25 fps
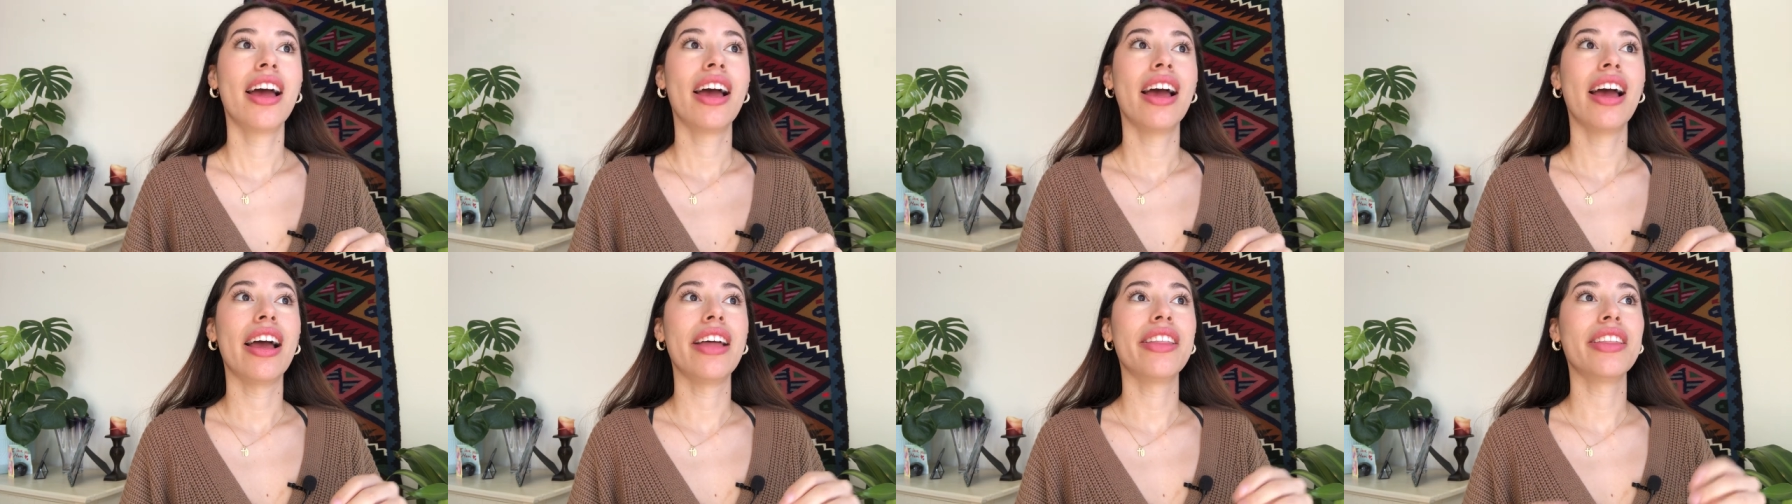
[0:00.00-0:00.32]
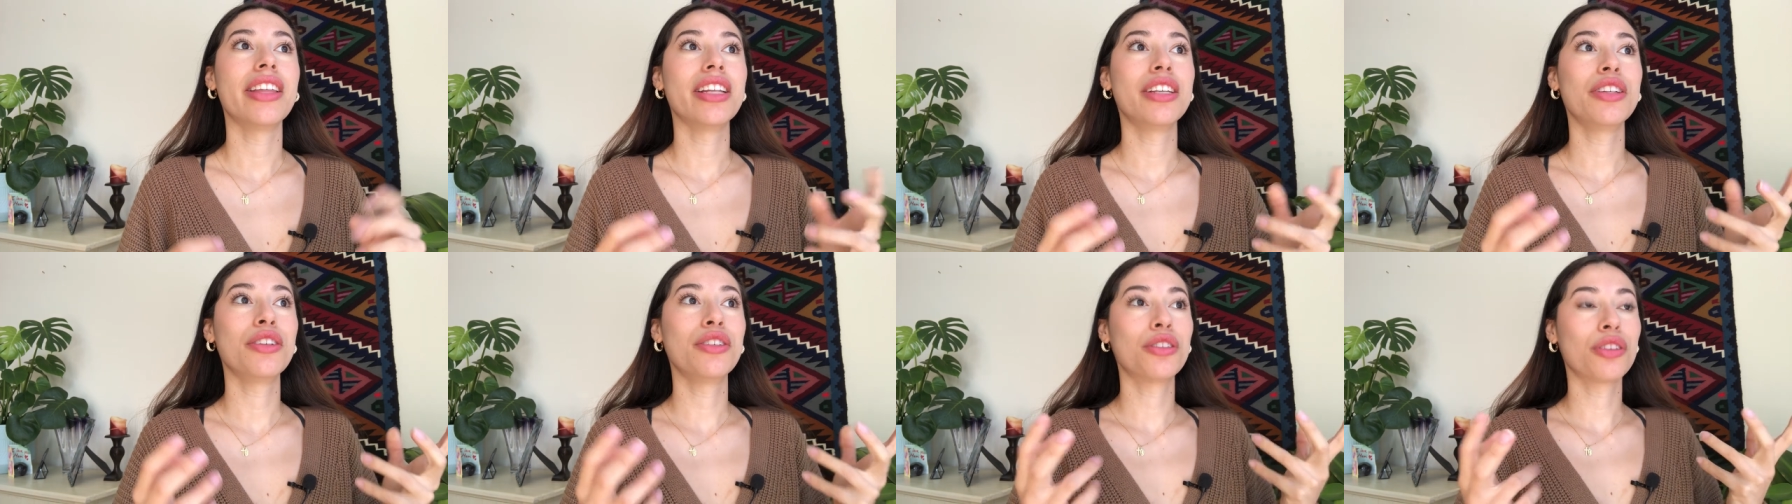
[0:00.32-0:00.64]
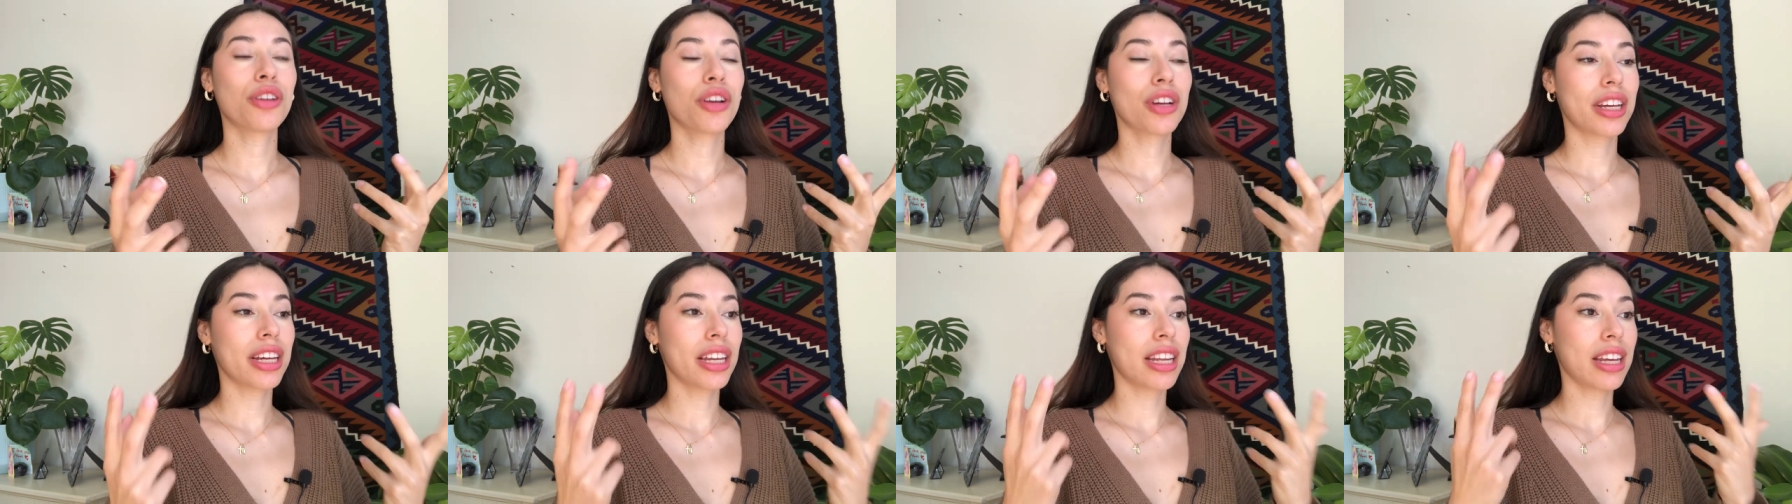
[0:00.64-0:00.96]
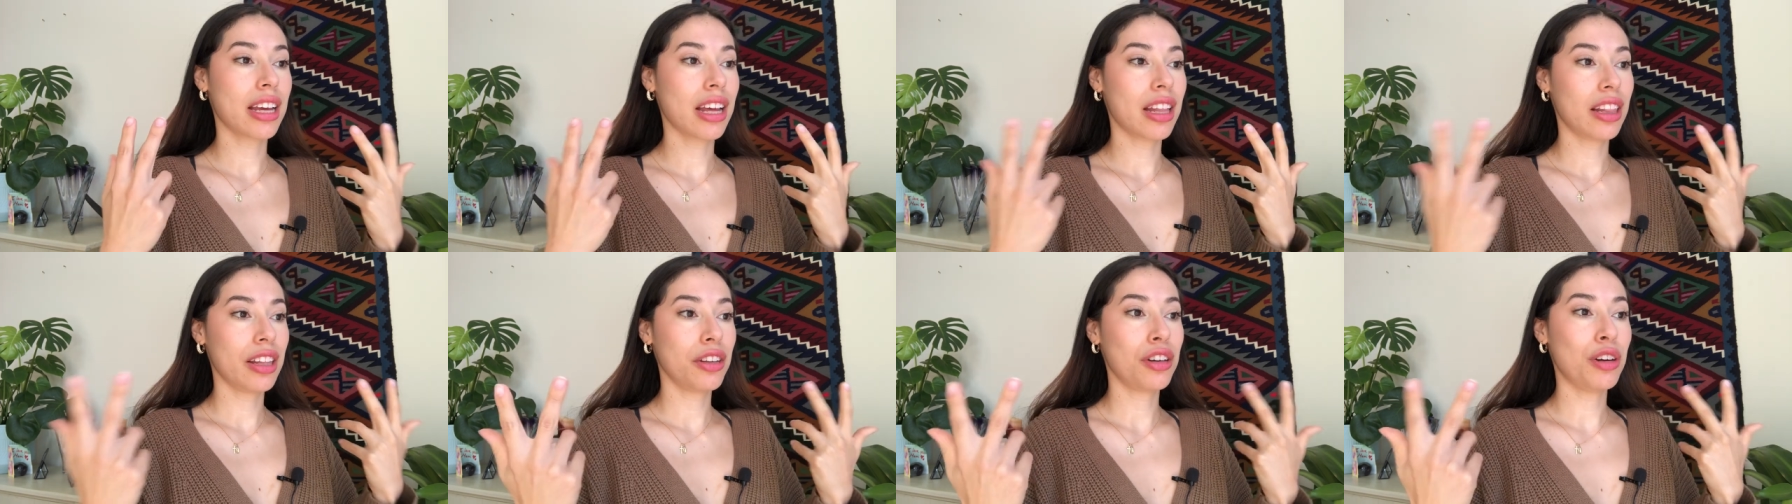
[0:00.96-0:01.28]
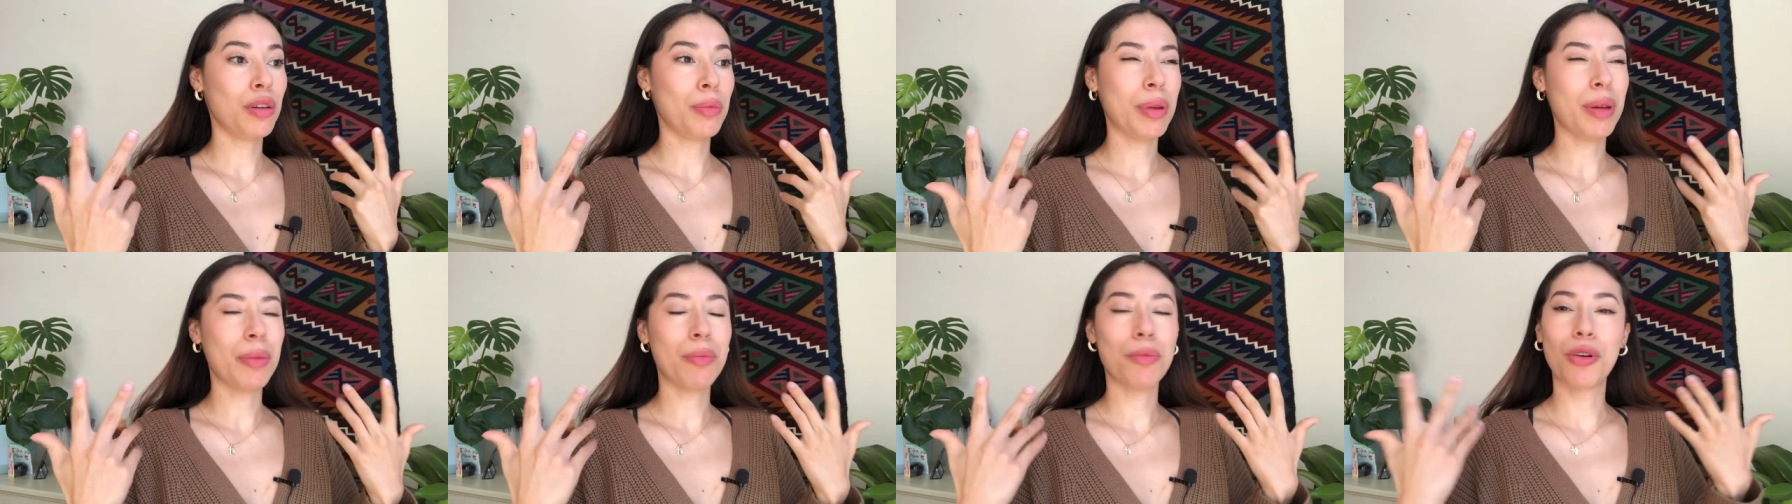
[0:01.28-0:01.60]
And then you start getting a little
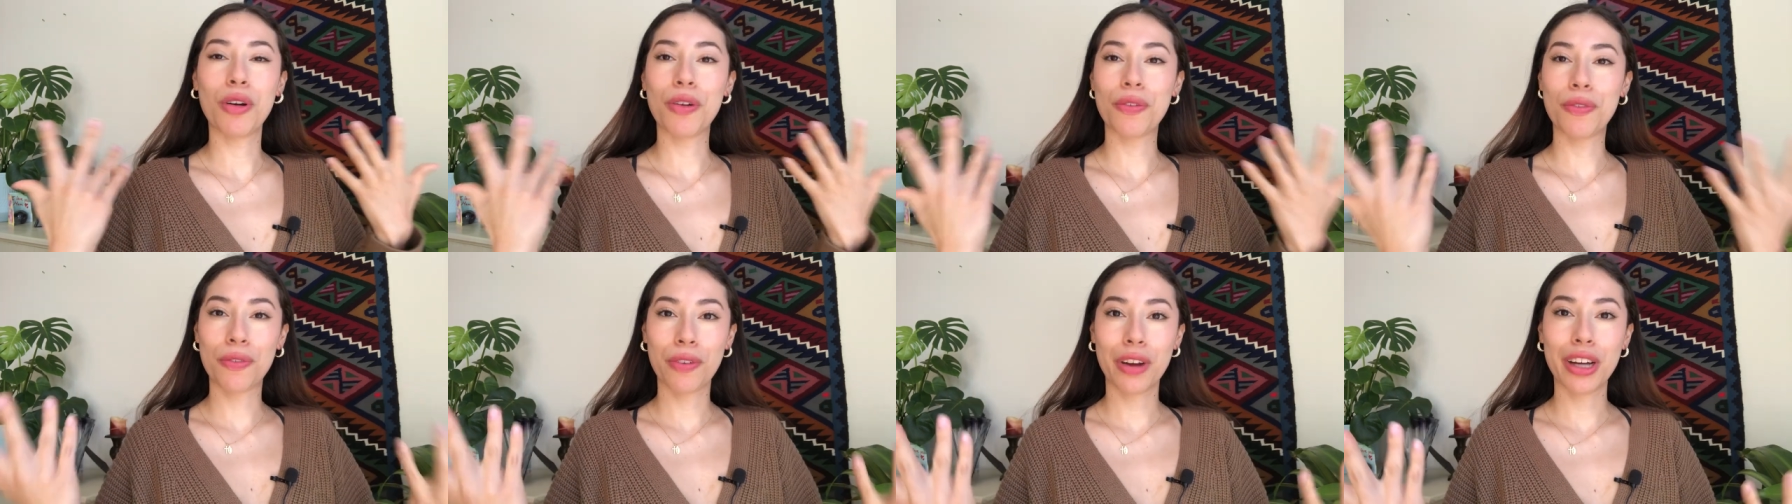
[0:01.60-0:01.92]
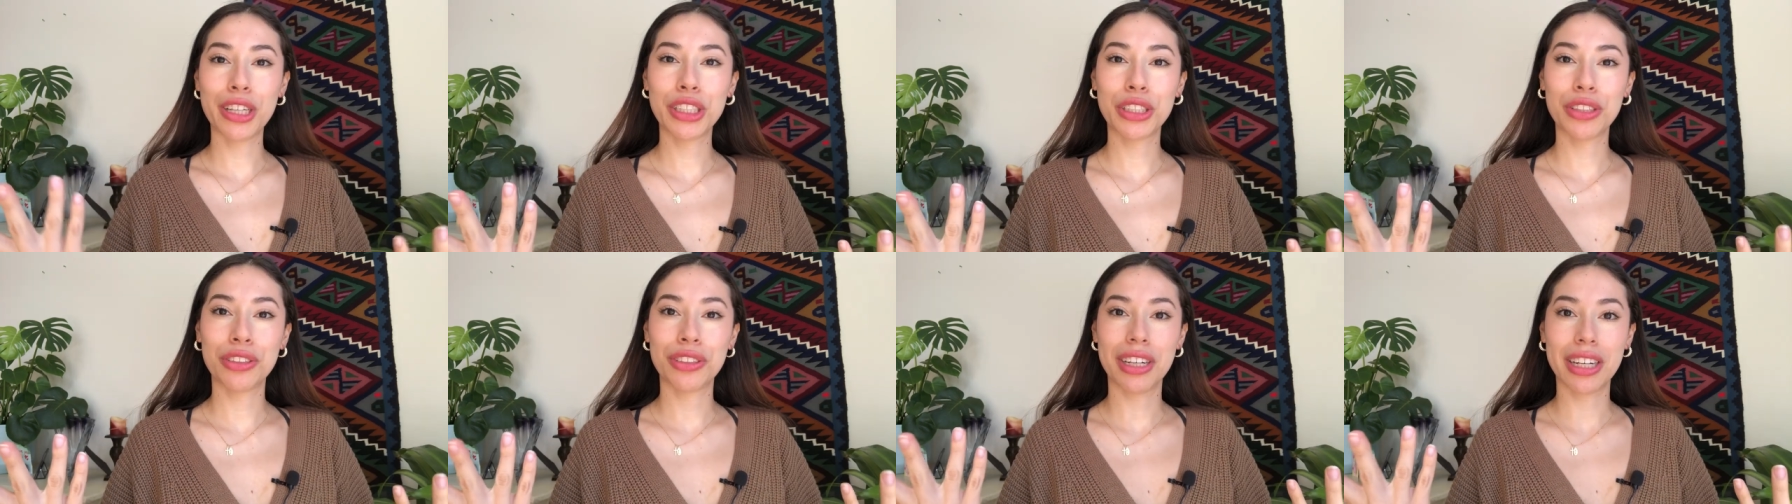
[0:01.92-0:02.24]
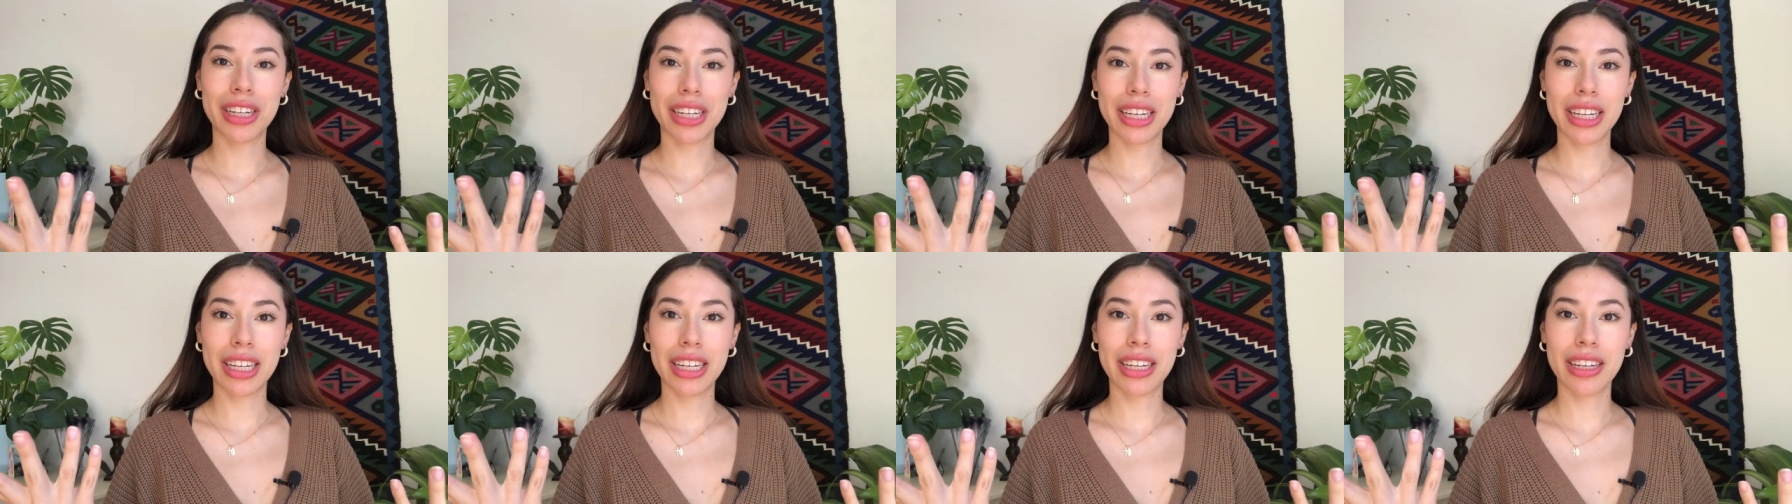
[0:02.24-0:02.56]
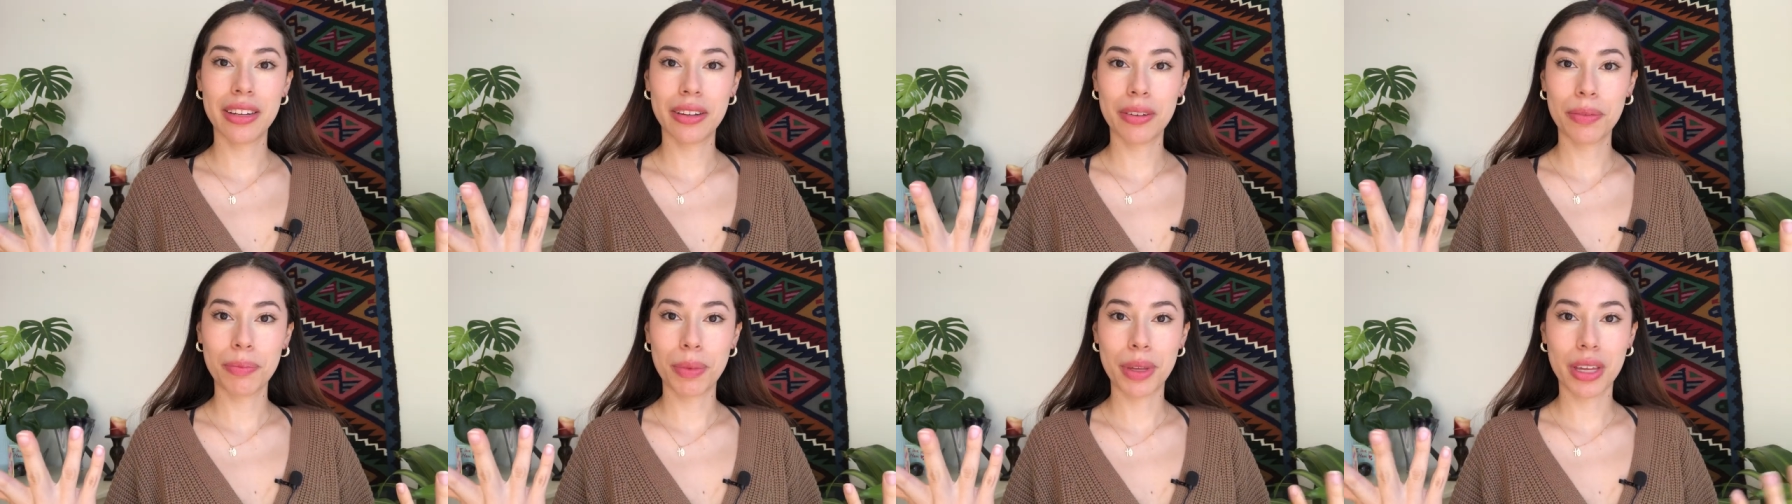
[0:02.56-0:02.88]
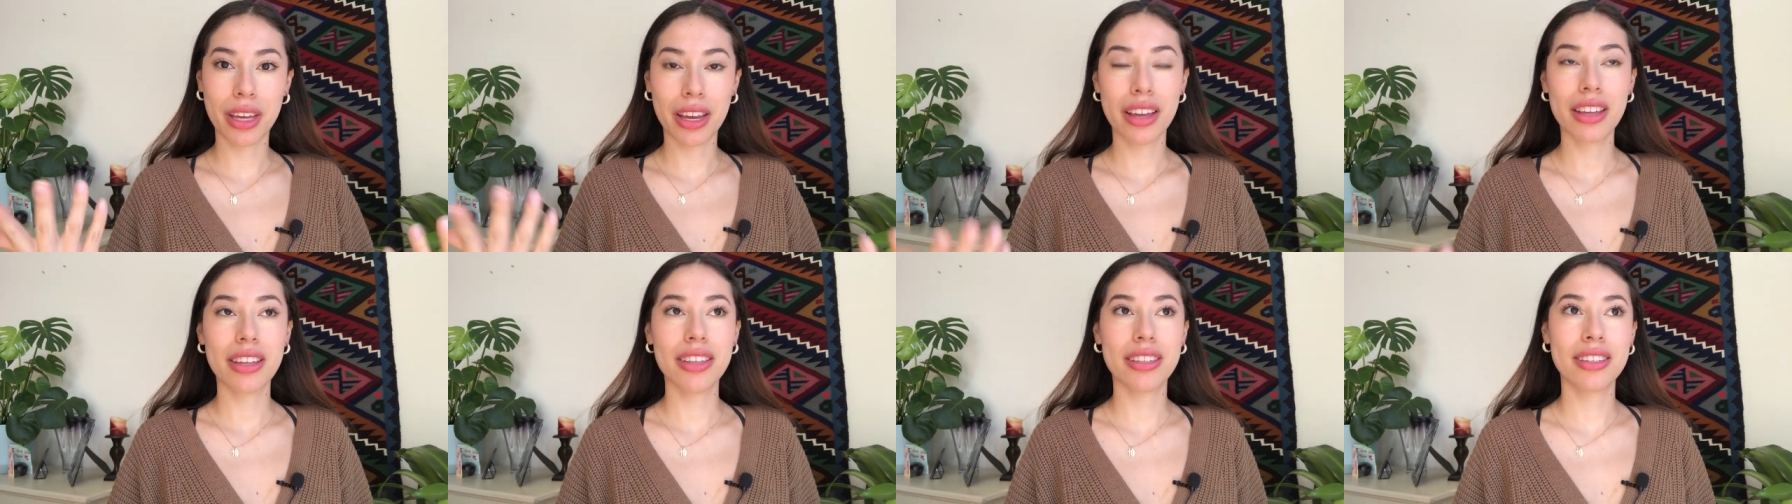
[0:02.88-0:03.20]
bit more frustrated
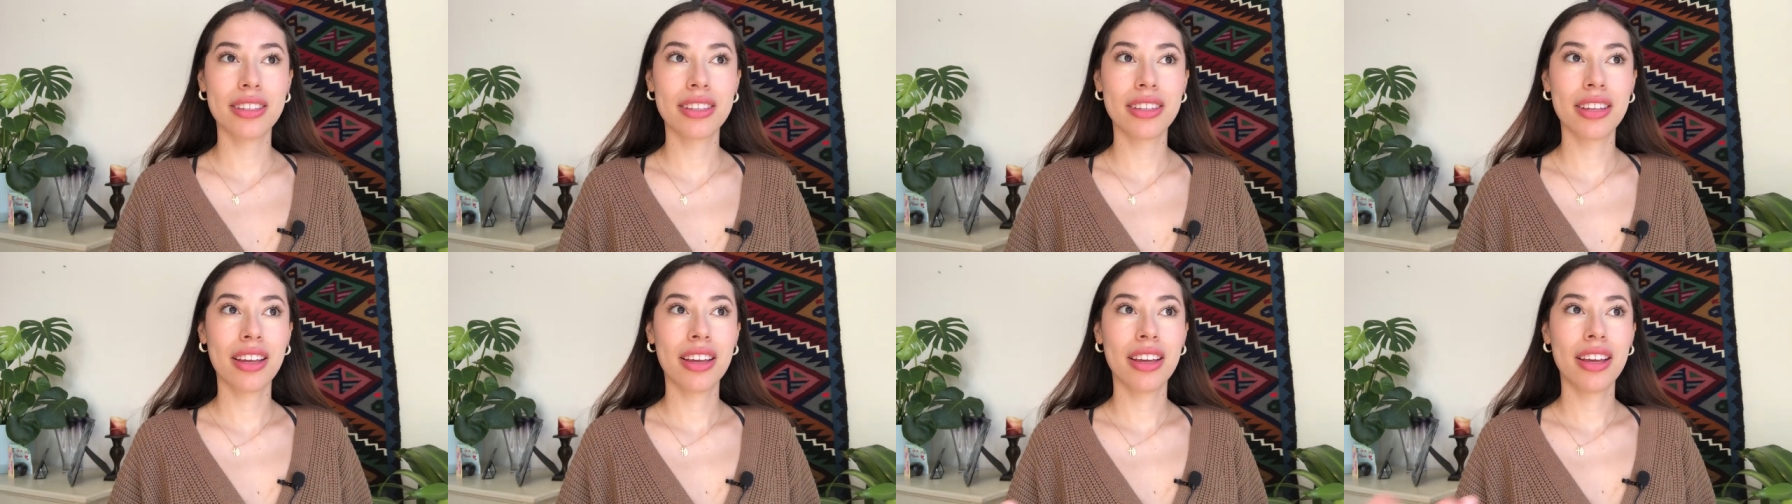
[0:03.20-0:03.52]
because